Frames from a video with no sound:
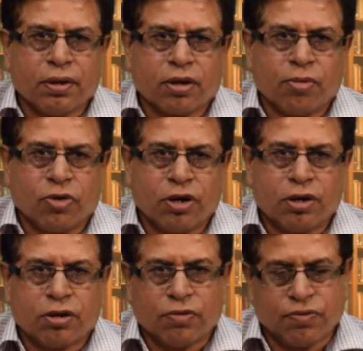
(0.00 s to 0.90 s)

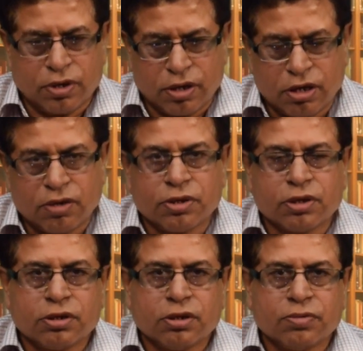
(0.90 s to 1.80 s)
component of current
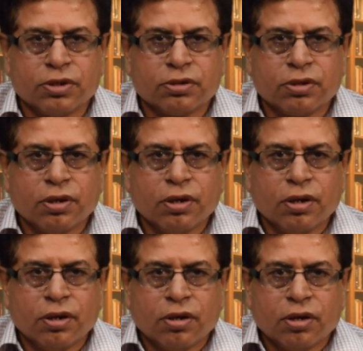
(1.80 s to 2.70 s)
awareness service
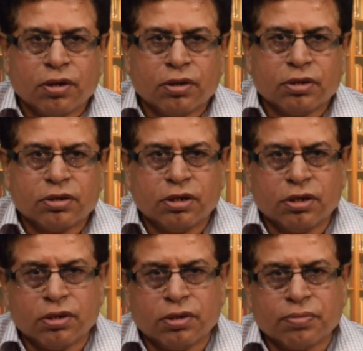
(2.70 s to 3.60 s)
is
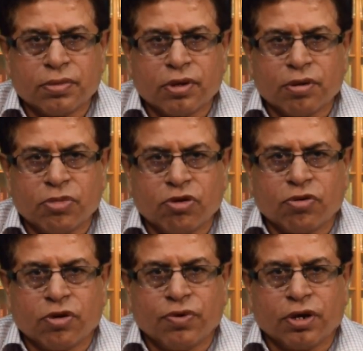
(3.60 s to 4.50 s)
the
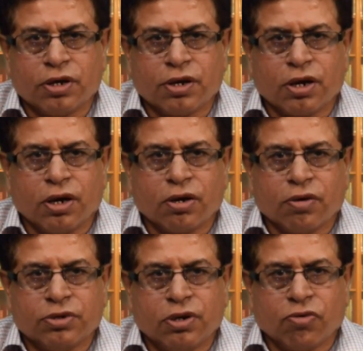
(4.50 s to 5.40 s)
bibliographical record
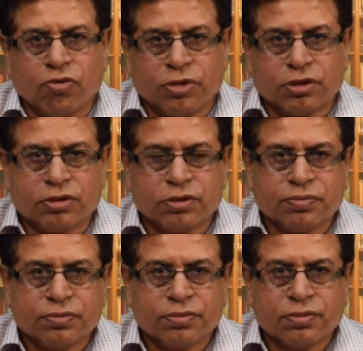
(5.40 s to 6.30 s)
of the documents
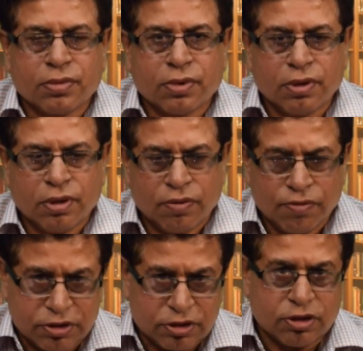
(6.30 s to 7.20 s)

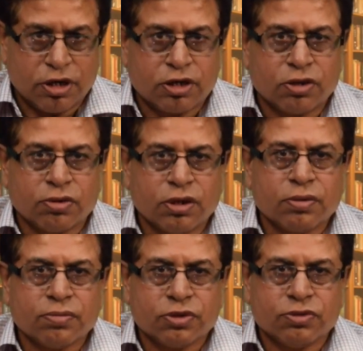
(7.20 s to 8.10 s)
which is related to the
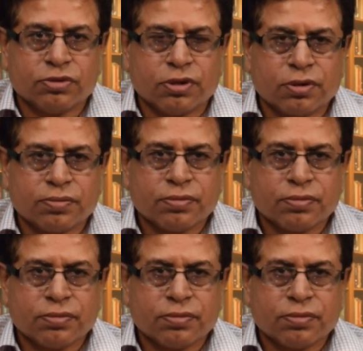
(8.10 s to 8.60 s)
user,